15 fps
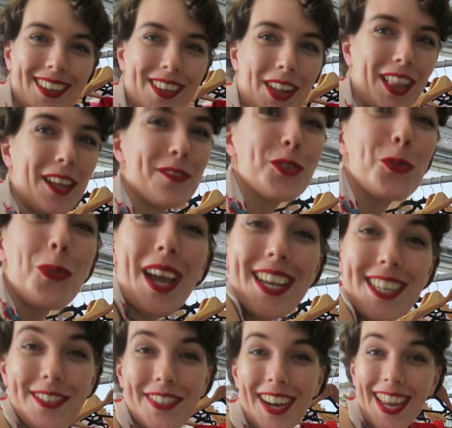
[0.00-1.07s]
You'll have to
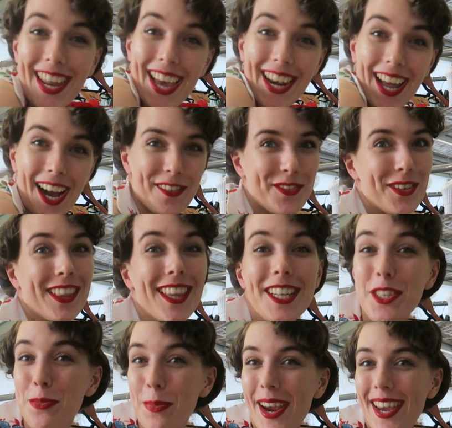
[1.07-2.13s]
wait to find out after
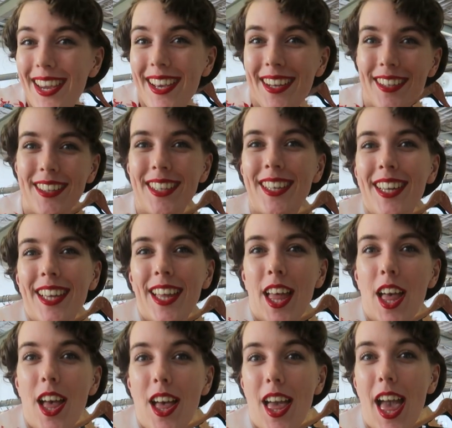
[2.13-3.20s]
lunch break.
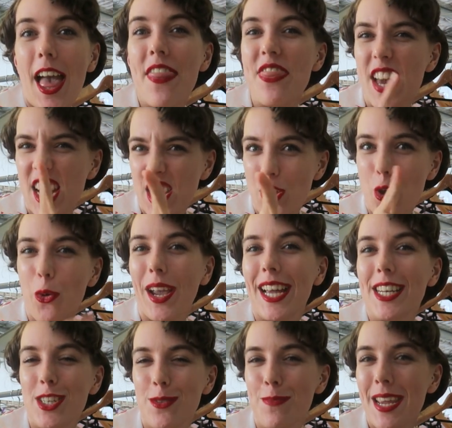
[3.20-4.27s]
And then you'll
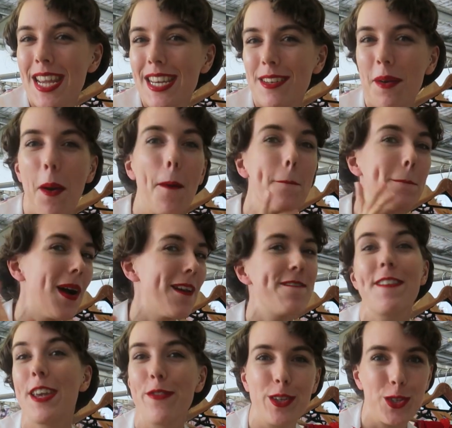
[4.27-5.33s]
get to meet my
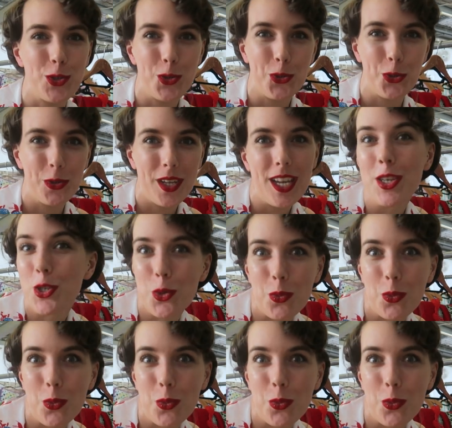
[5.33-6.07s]
favourite store in